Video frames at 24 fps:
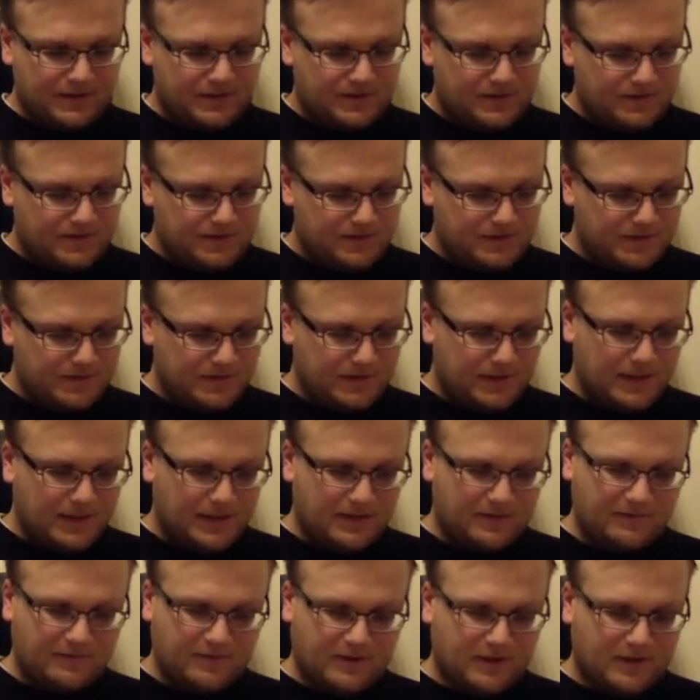Uh, a
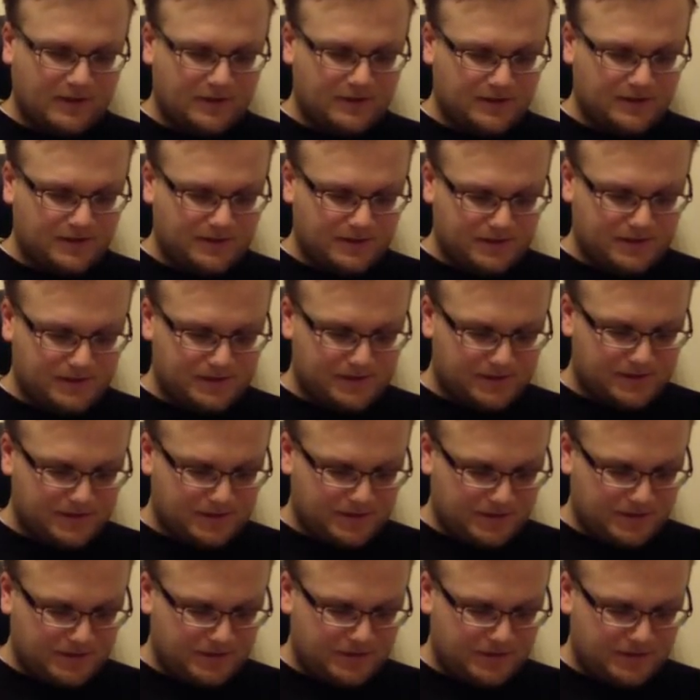lot of
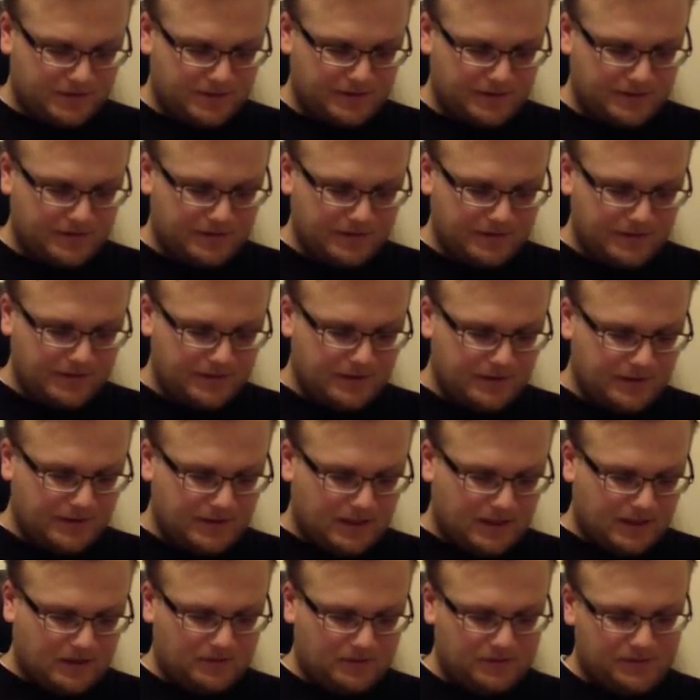articles on uh,
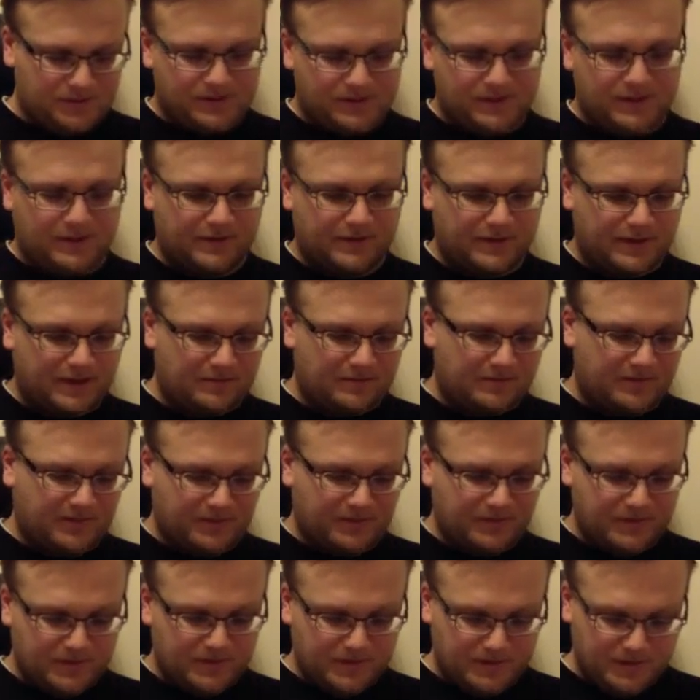how to start
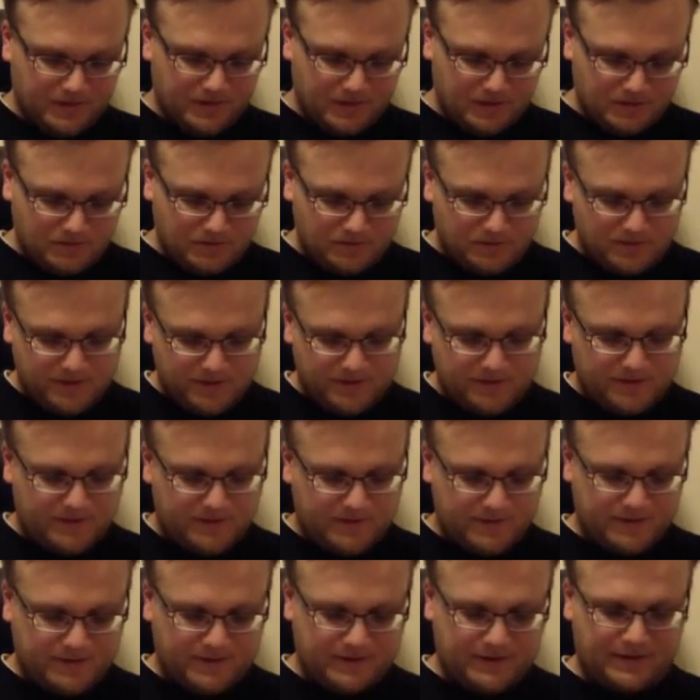up
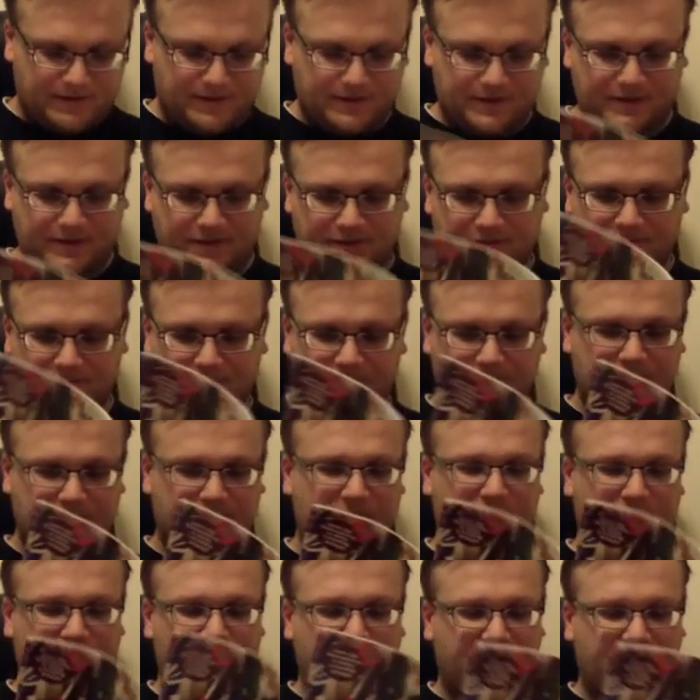with uh,
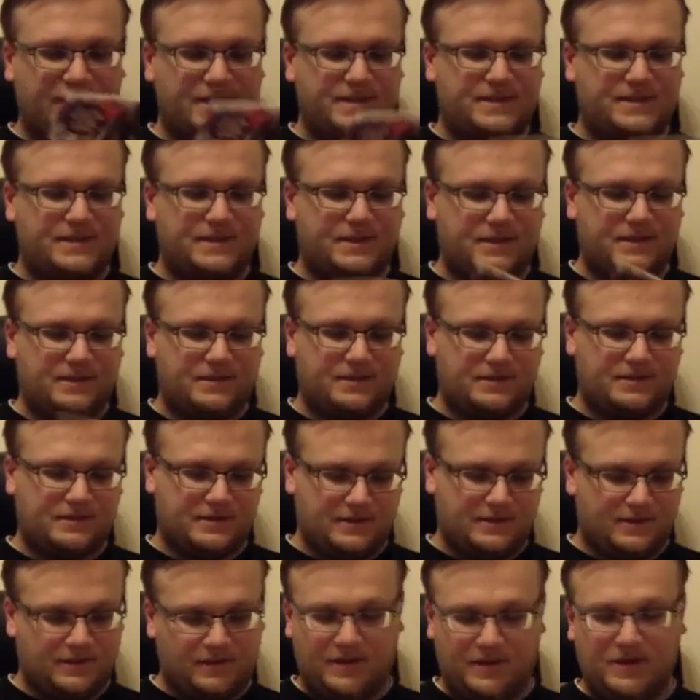basic
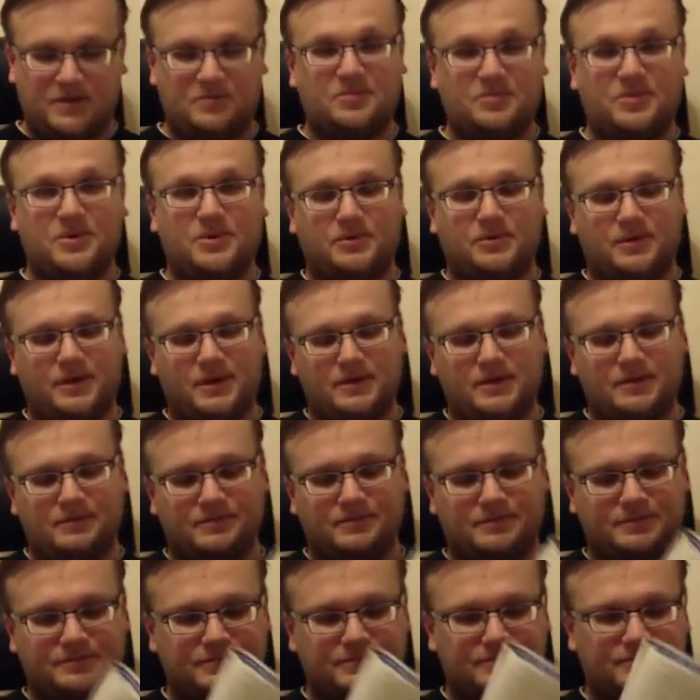kit brewing.